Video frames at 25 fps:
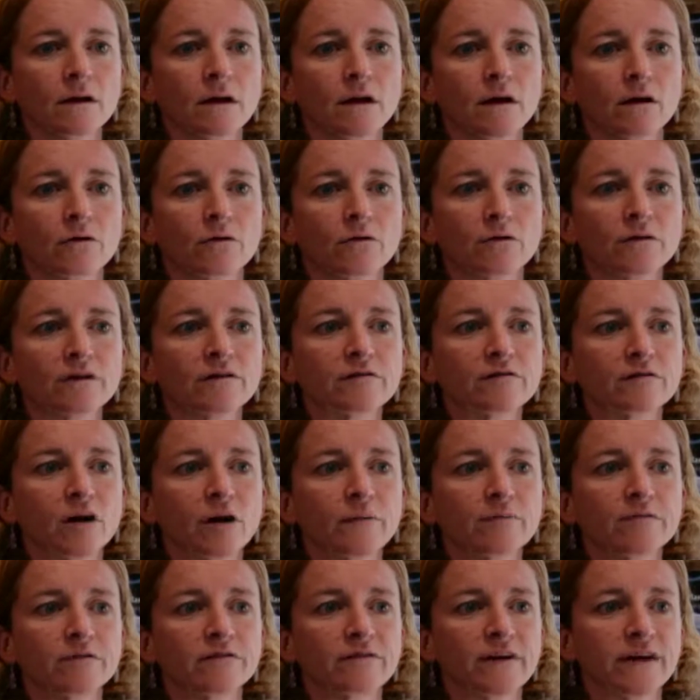According to
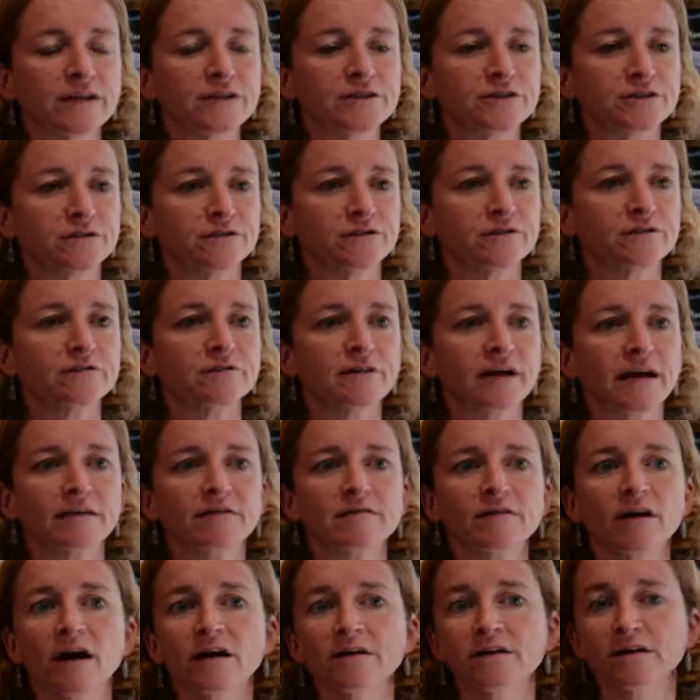observations,
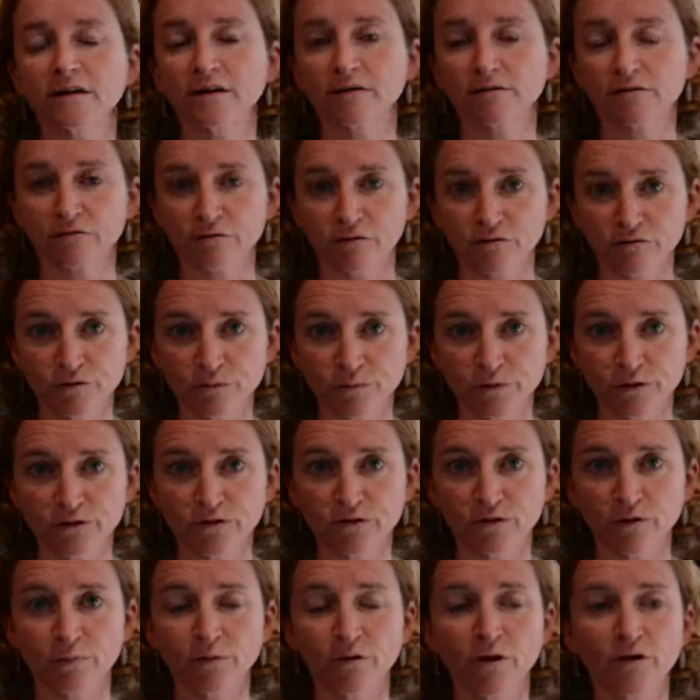Antarctica has
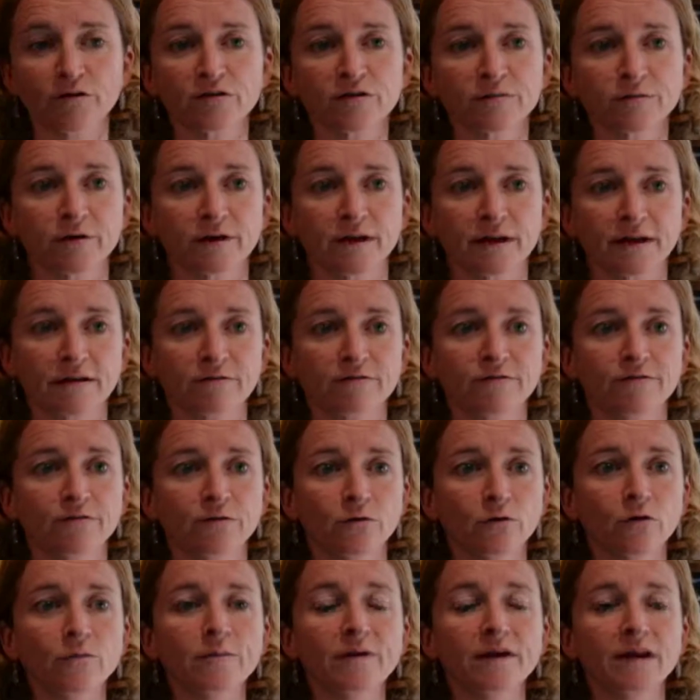contributed approximately
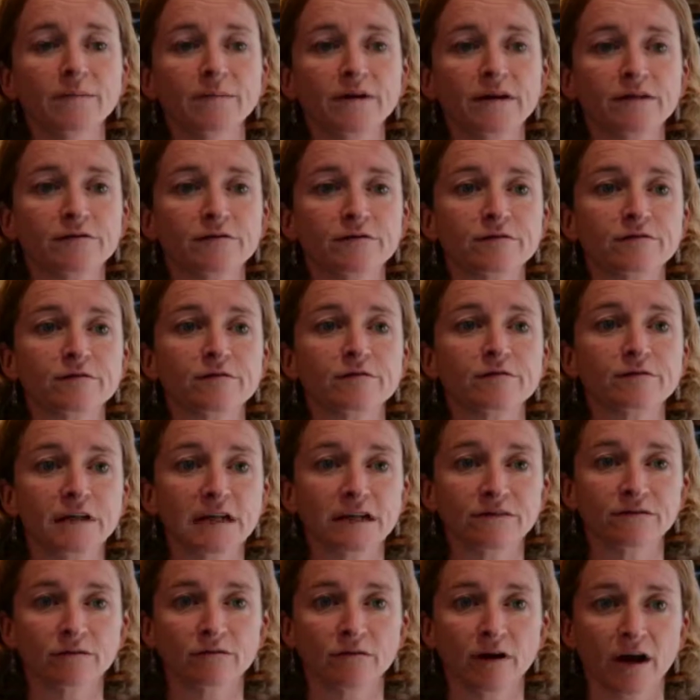4 millimeters to sea
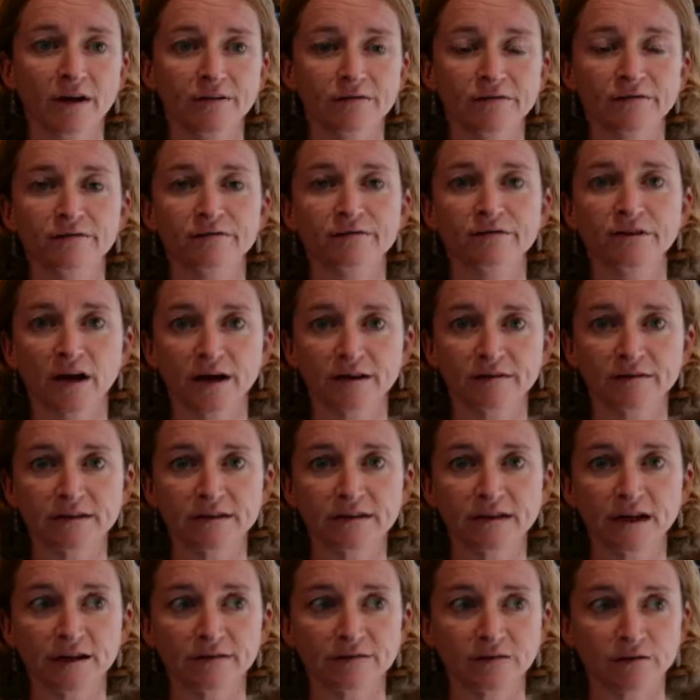level rise since
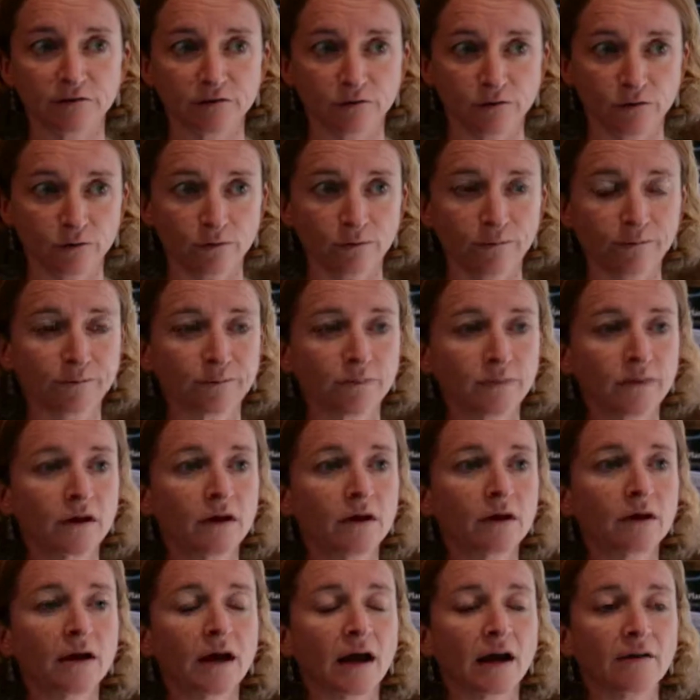1992.
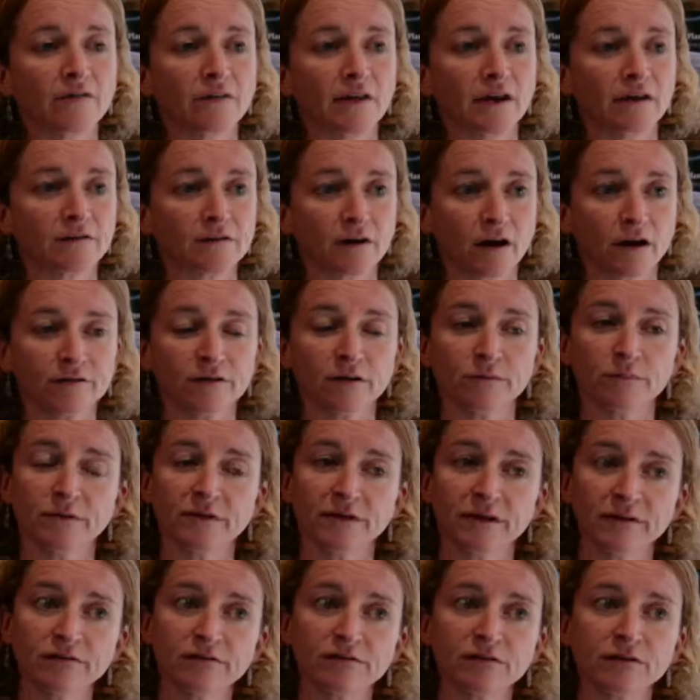The Antarctic
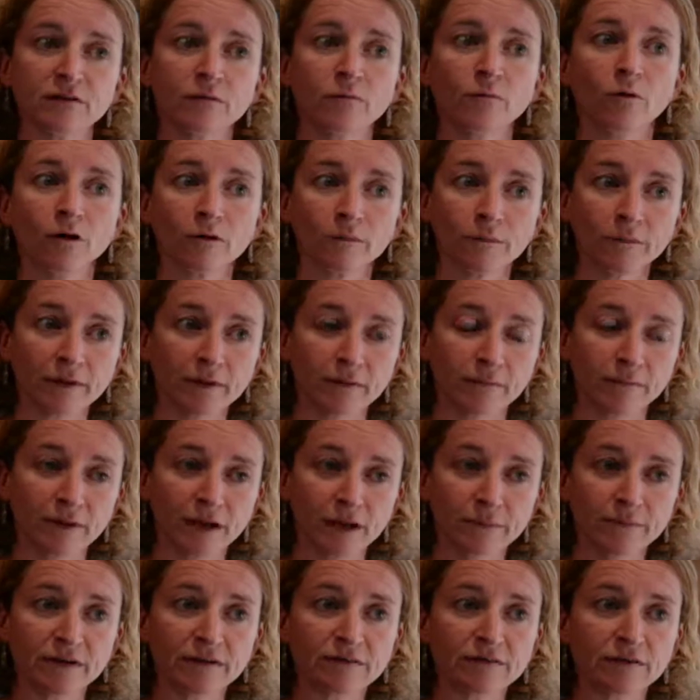Peninsula 1
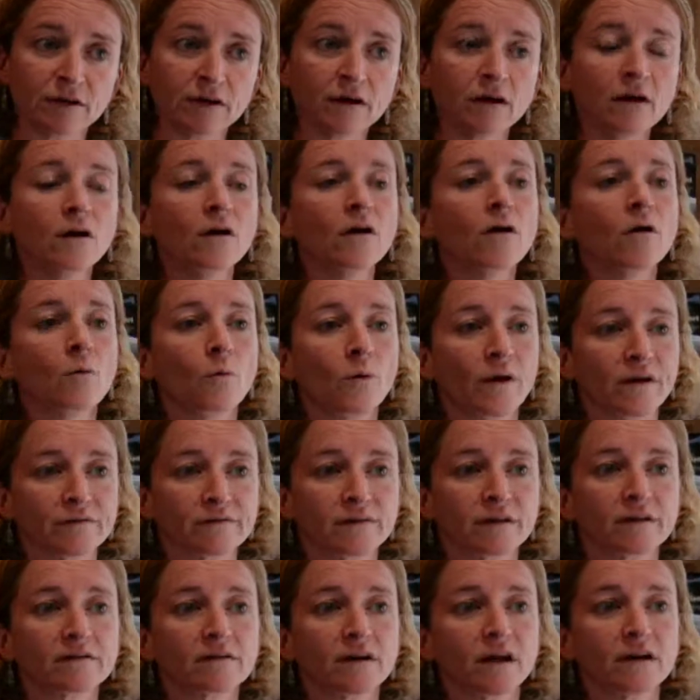millimeter,
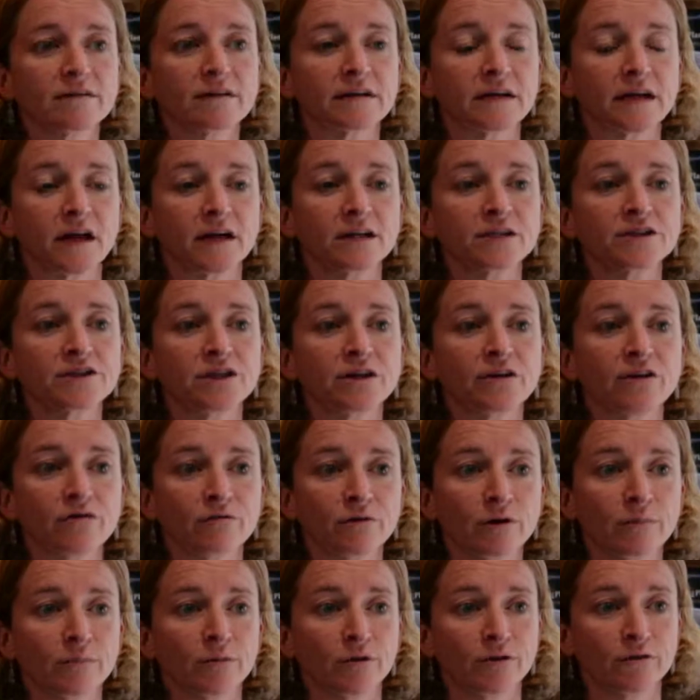West Antarctic ice sheet
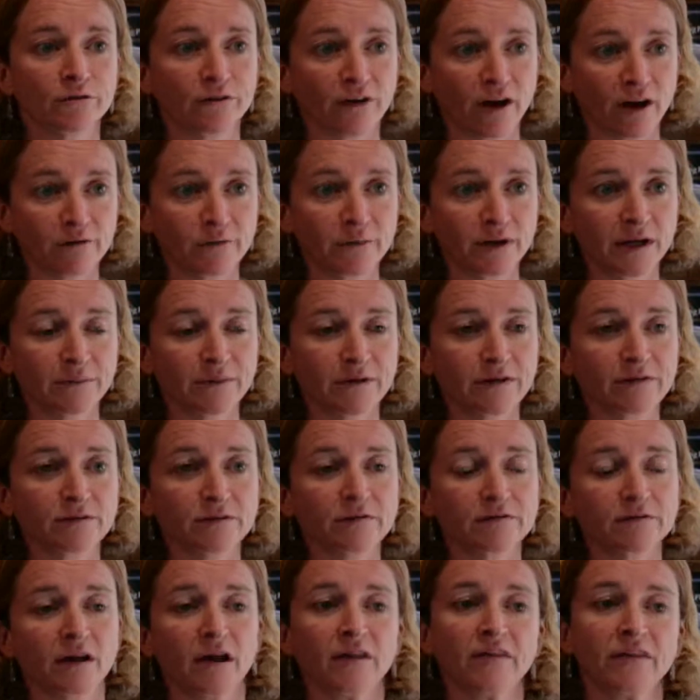3.5
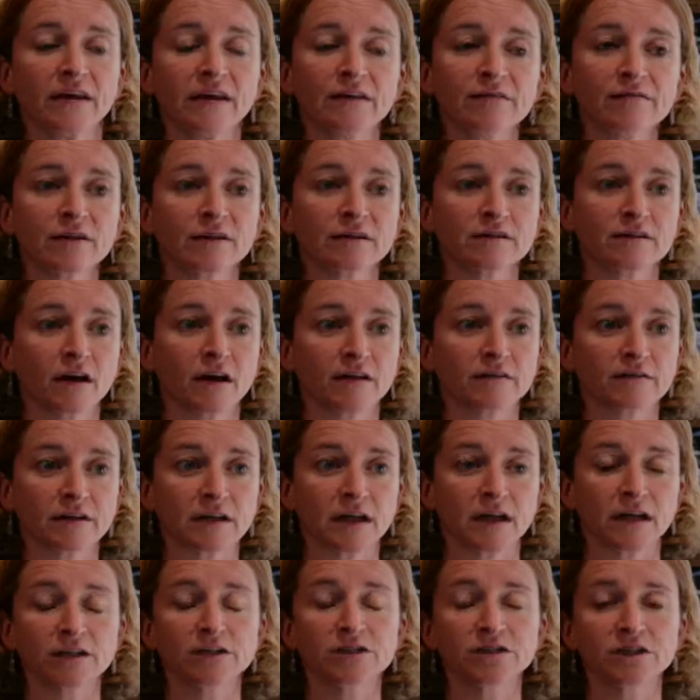millimeters, and the East
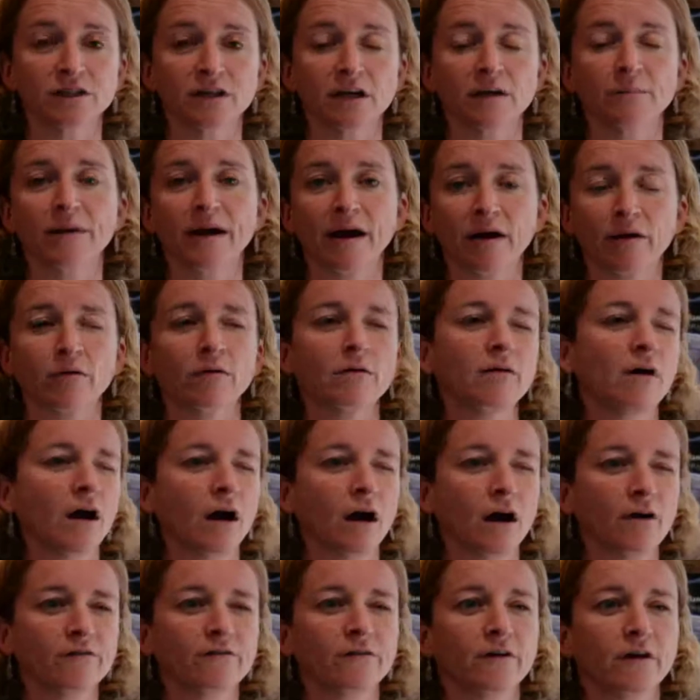Antarctic ice sheet about
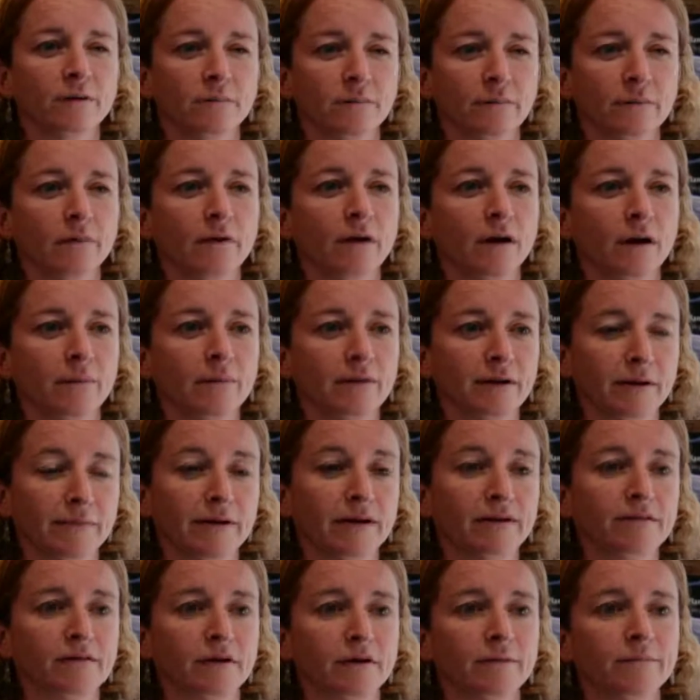half a
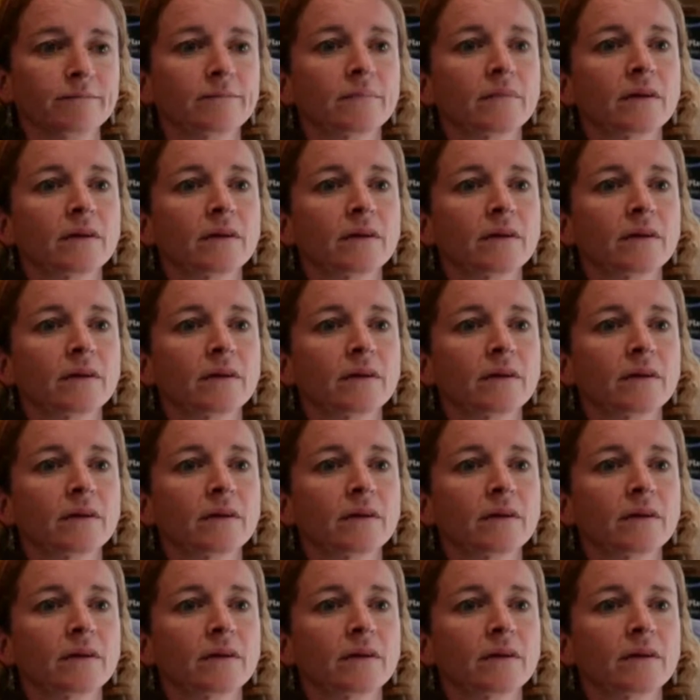millimeter.